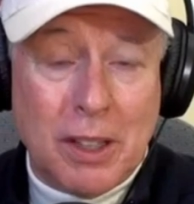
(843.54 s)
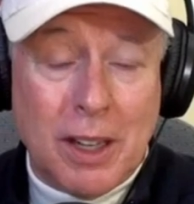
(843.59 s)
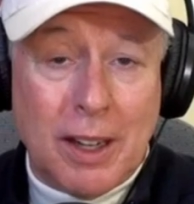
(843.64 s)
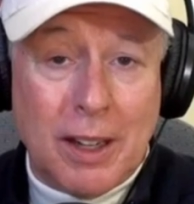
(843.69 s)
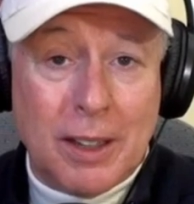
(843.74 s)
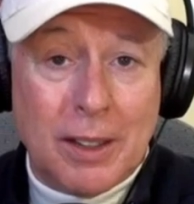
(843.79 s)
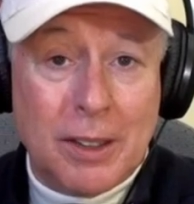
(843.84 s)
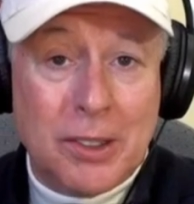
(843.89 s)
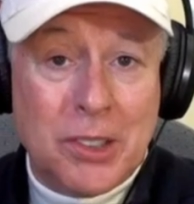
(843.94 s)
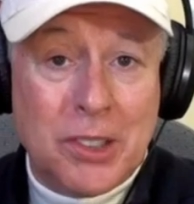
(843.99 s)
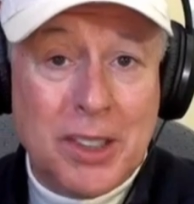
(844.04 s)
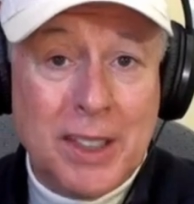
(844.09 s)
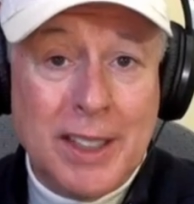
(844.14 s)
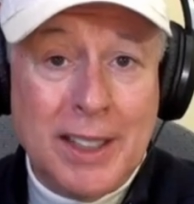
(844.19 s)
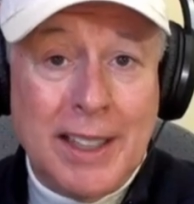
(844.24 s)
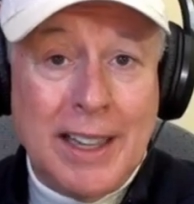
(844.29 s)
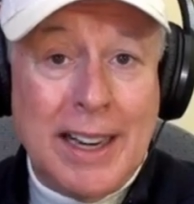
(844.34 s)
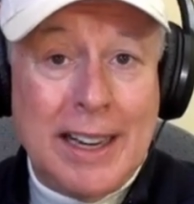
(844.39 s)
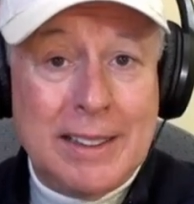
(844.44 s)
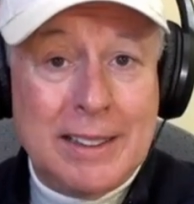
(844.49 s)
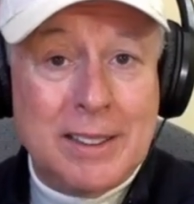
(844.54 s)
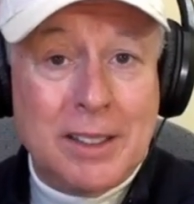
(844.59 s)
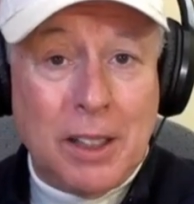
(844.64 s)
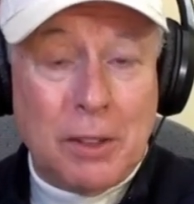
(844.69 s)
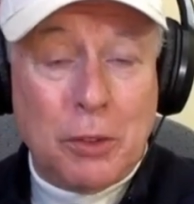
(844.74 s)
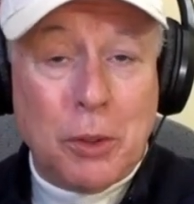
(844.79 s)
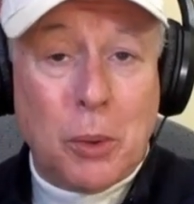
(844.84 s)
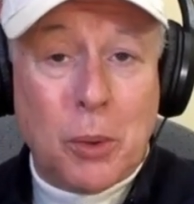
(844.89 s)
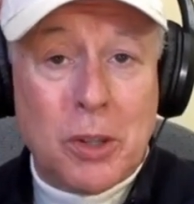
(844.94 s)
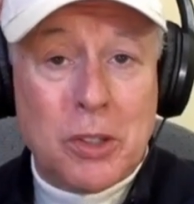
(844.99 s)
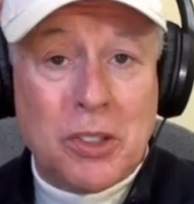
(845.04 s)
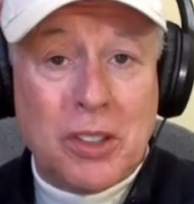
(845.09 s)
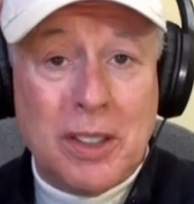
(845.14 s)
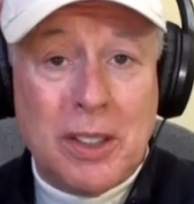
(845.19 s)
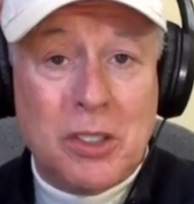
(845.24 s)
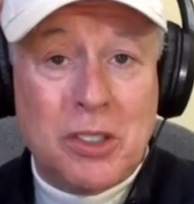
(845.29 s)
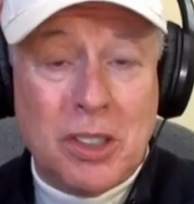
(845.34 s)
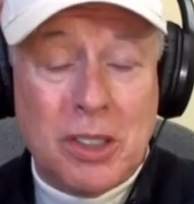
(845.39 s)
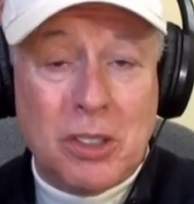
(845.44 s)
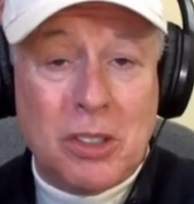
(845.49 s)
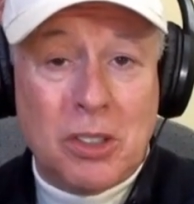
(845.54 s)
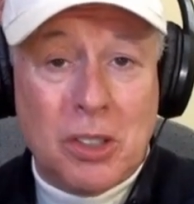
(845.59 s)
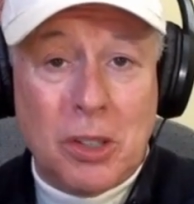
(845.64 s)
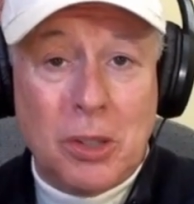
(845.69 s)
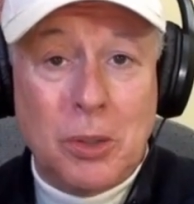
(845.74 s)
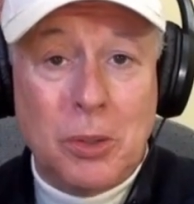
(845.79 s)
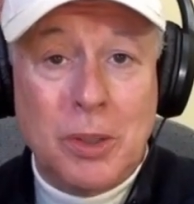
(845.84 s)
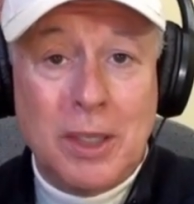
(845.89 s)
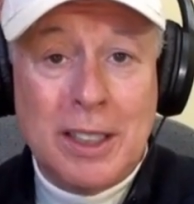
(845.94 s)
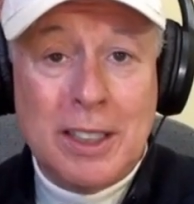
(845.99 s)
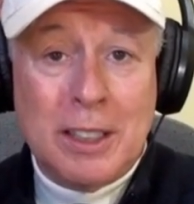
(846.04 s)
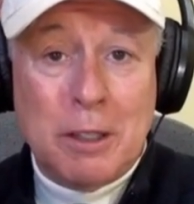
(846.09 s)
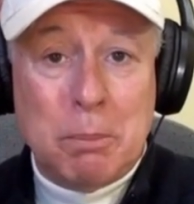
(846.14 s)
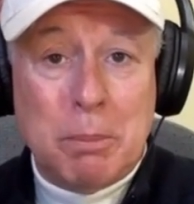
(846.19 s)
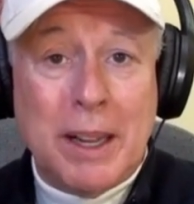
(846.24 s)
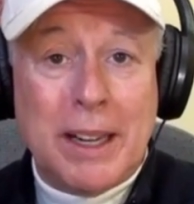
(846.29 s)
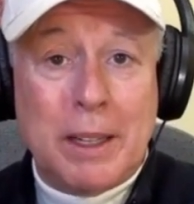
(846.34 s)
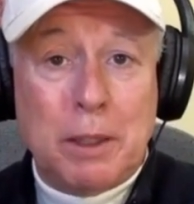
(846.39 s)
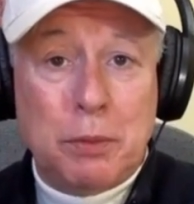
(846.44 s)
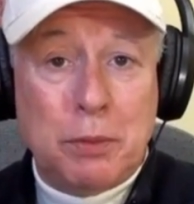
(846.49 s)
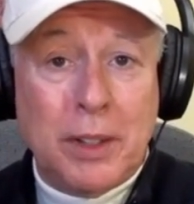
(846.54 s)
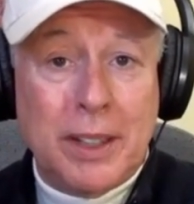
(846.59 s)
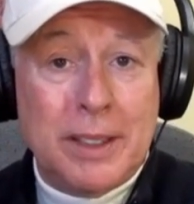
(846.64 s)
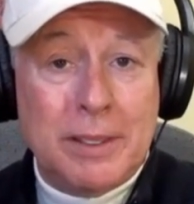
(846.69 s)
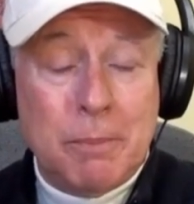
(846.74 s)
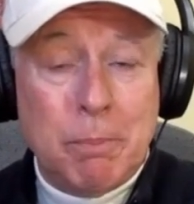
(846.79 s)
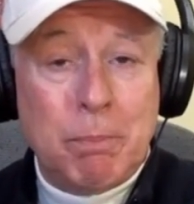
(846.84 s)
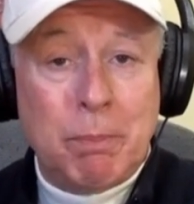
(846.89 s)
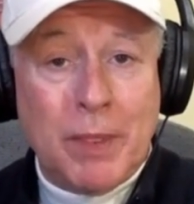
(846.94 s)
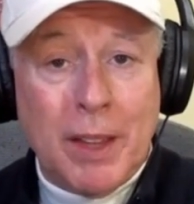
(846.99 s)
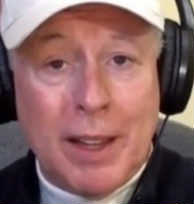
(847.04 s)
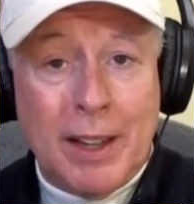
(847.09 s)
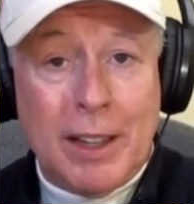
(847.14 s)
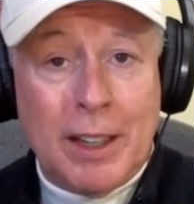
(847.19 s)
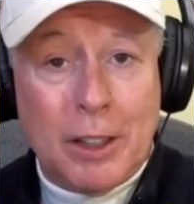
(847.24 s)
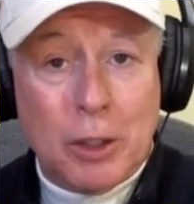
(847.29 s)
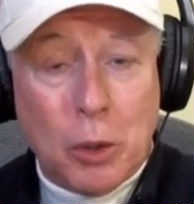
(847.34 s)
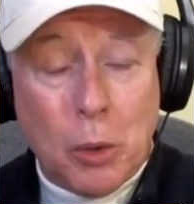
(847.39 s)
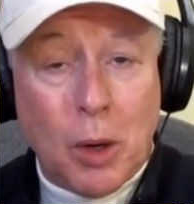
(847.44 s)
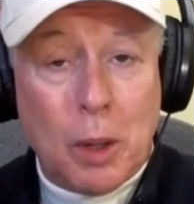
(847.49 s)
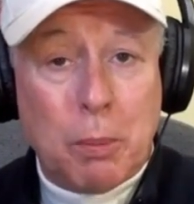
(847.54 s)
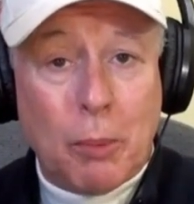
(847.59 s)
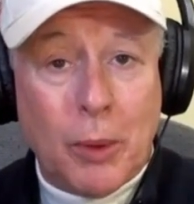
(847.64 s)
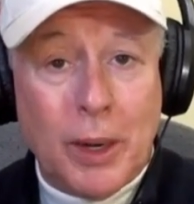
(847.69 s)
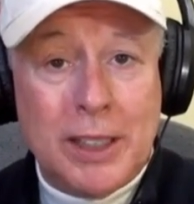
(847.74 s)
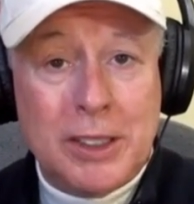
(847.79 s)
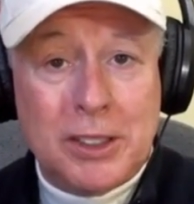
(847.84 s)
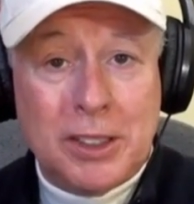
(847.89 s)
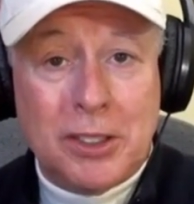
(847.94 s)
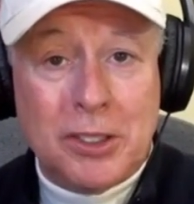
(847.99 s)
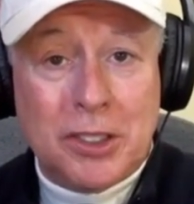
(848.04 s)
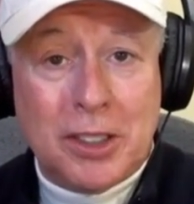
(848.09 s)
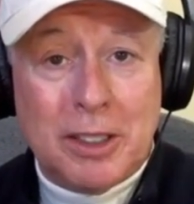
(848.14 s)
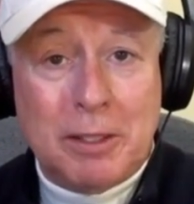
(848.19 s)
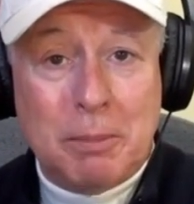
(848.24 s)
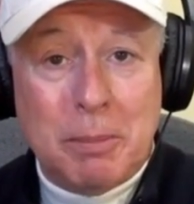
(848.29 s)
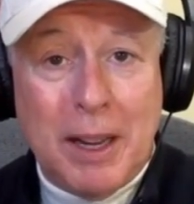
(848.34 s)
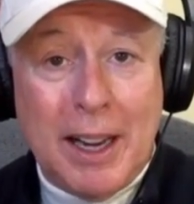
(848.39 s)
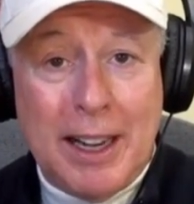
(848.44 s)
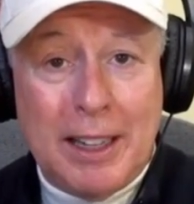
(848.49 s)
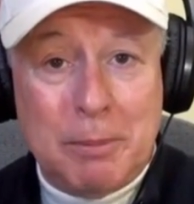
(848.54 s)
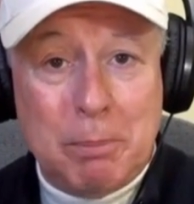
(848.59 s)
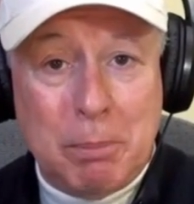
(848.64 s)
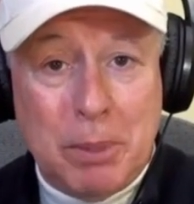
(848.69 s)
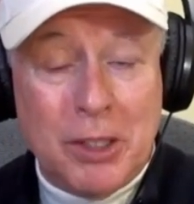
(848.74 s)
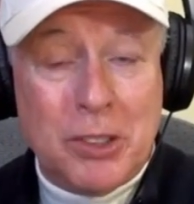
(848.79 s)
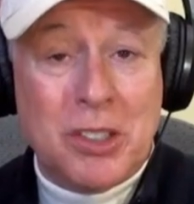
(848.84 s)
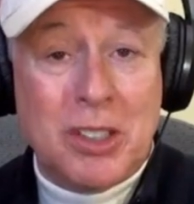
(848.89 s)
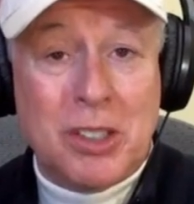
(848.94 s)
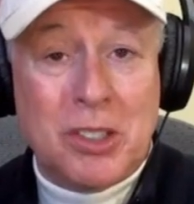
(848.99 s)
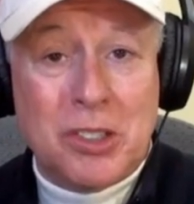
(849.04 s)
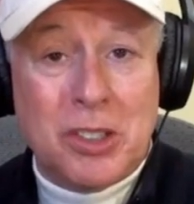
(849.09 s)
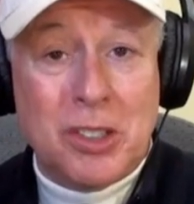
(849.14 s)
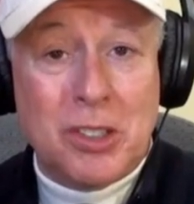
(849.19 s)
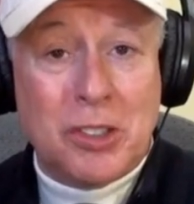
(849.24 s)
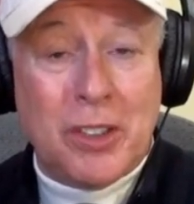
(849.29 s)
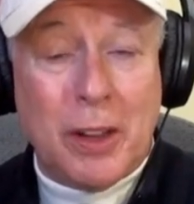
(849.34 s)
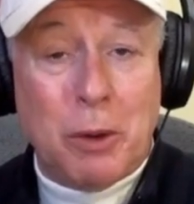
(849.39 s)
dollars. And of course, this is to benefit corporations and businesses.